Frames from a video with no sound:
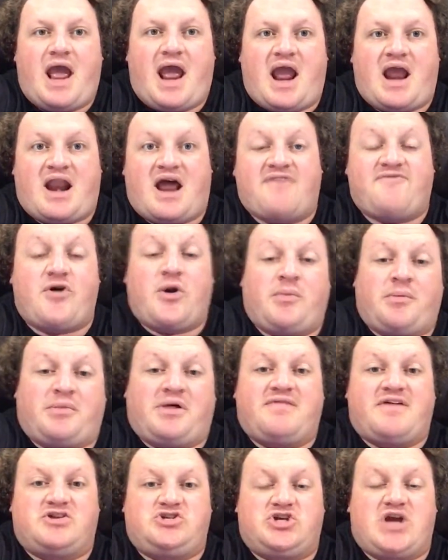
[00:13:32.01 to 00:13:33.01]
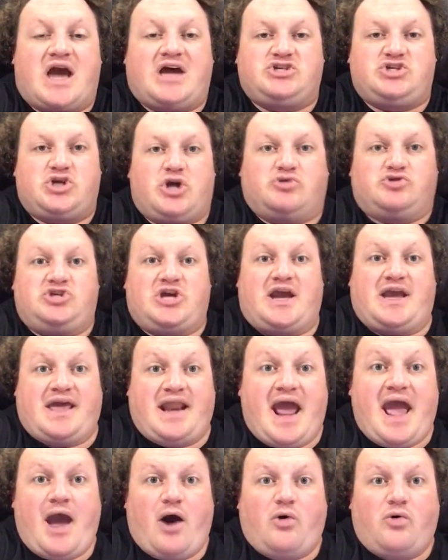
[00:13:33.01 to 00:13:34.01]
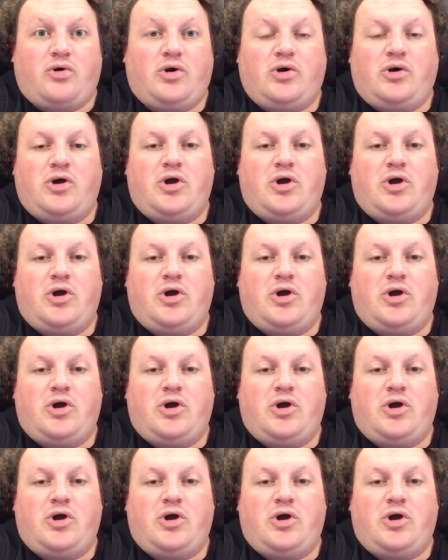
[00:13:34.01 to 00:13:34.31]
and I firmly believe that you guys should go check it out.